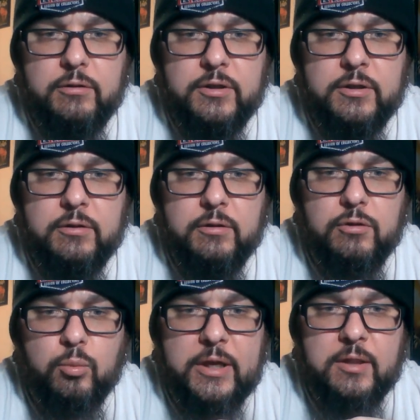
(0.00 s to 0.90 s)
the
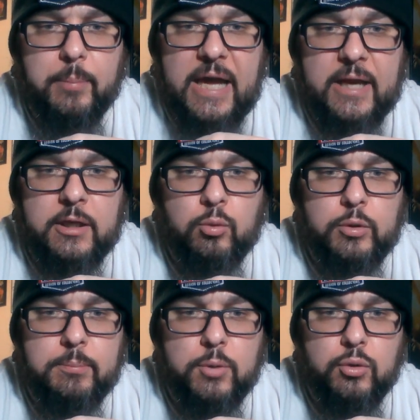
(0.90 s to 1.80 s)
way the padding
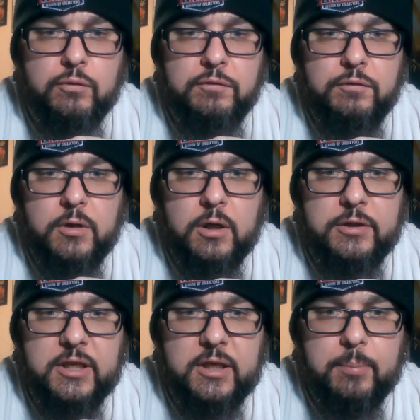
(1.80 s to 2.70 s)
would move
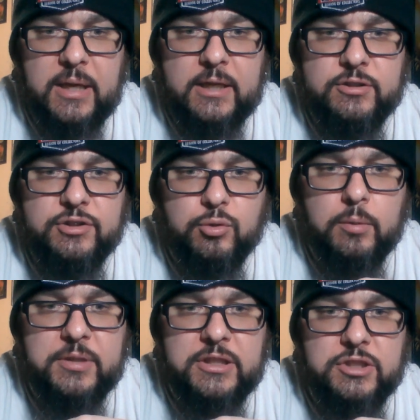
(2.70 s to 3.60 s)
on the kick pads
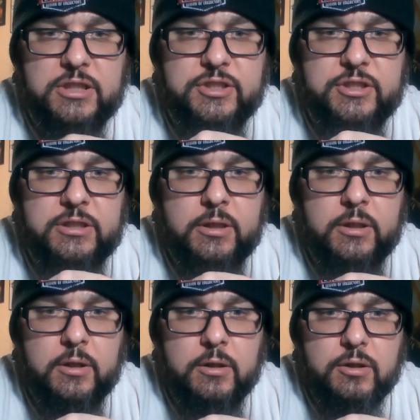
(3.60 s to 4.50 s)
or be adjusted.
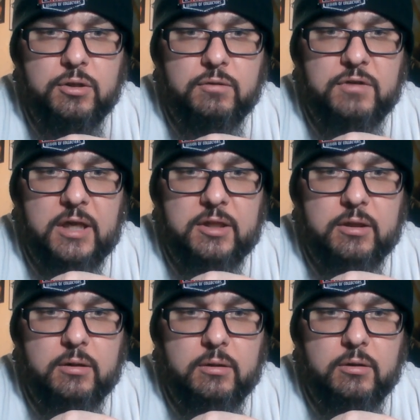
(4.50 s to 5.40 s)
You've got
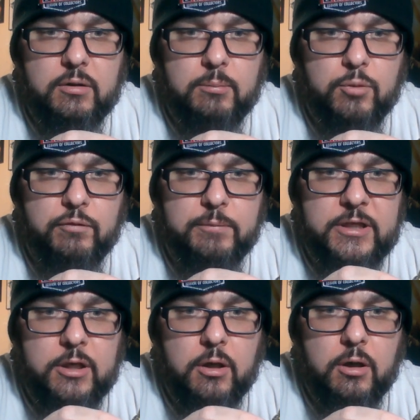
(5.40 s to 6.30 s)
the
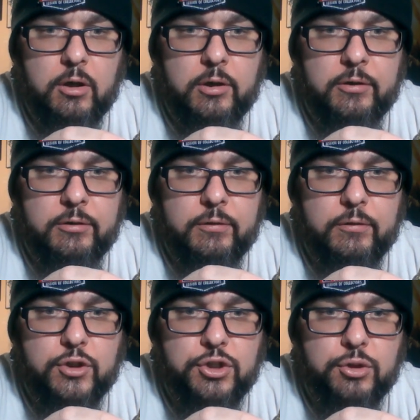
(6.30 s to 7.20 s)
movement on
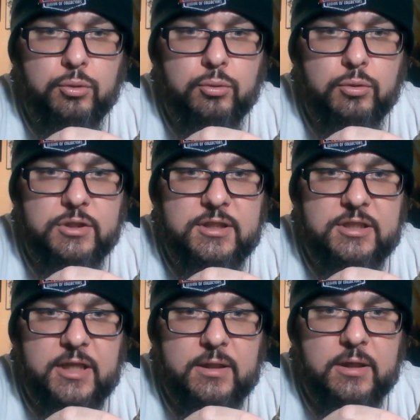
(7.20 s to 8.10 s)
the shoe, the
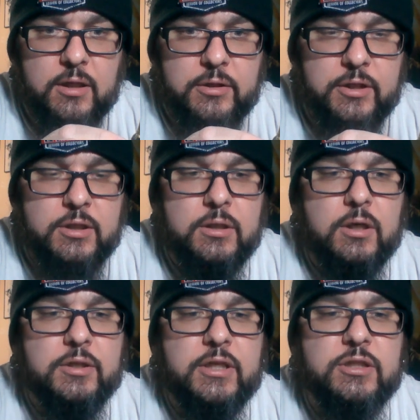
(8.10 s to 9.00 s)
detailing
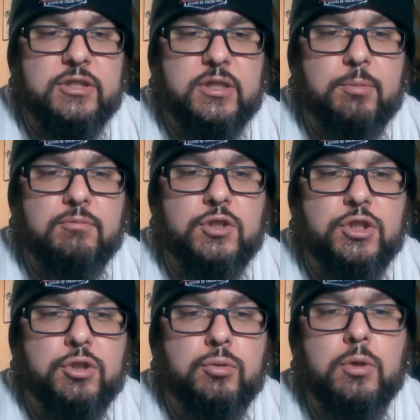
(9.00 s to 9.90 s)
on the instep of the
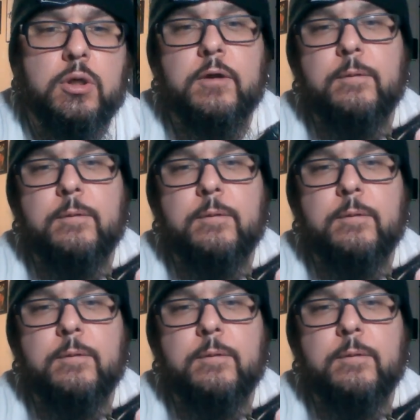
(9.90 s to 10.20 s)
shoe,